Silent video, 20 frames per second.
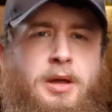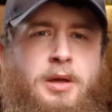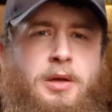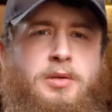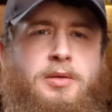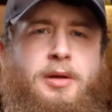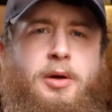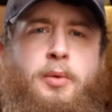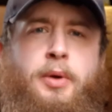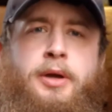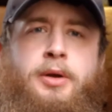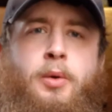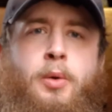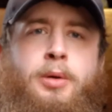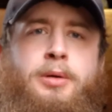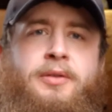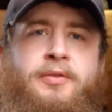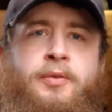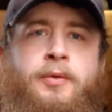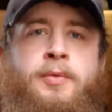So in
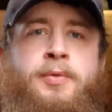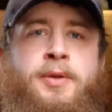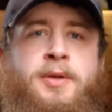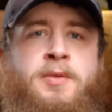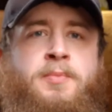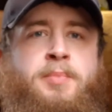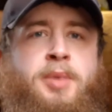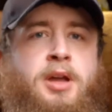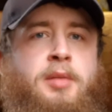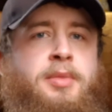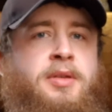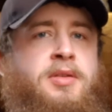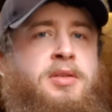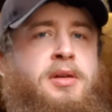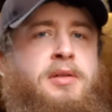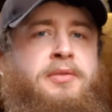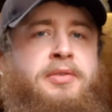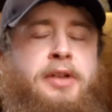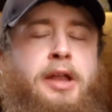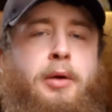order for this baby
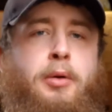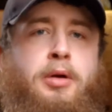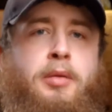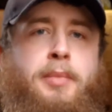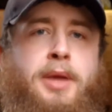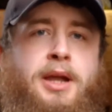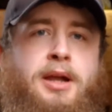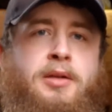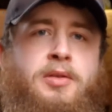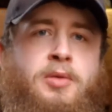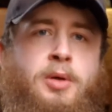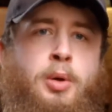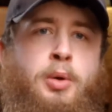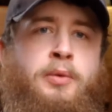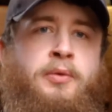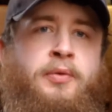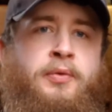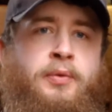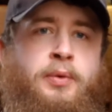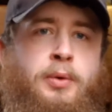sunflower to make its own
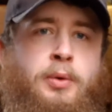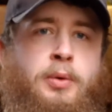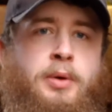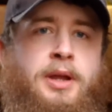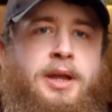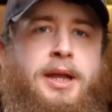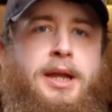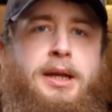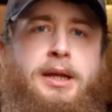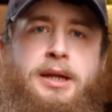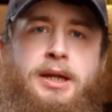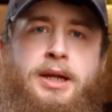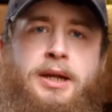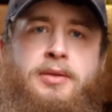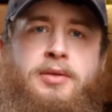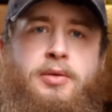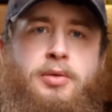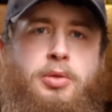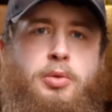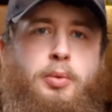food, it
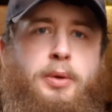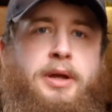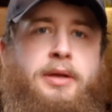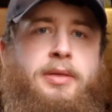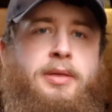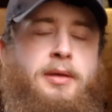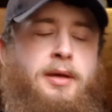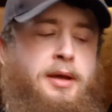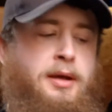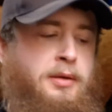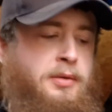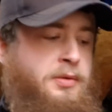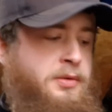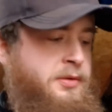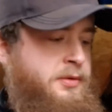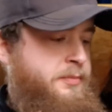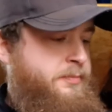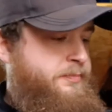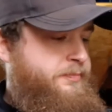needs three things.